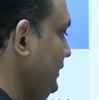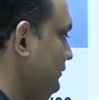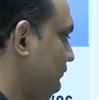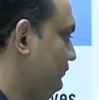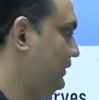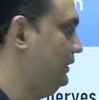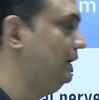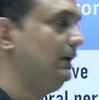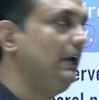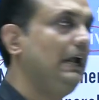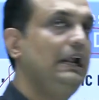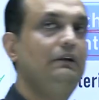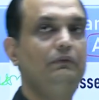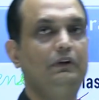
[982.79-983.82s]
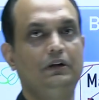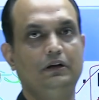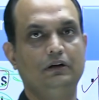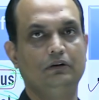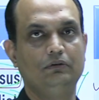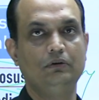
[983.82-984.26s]
inferior
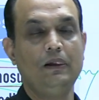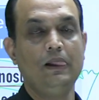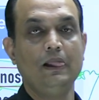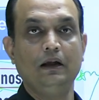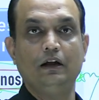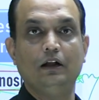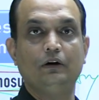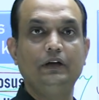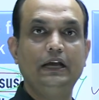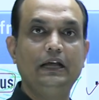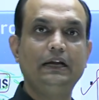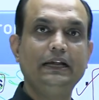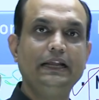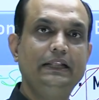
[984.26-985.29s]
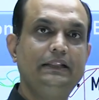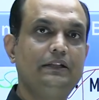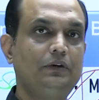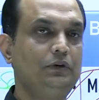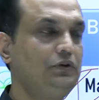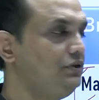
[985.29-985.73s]
alveolar nerve. Now here again
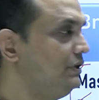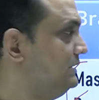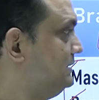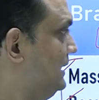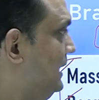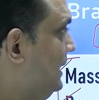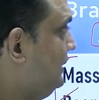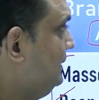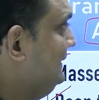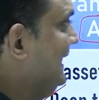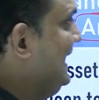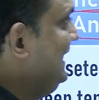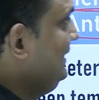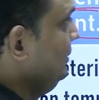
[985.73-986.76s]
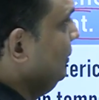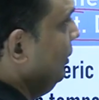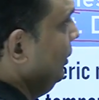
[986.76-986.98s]
the questions are that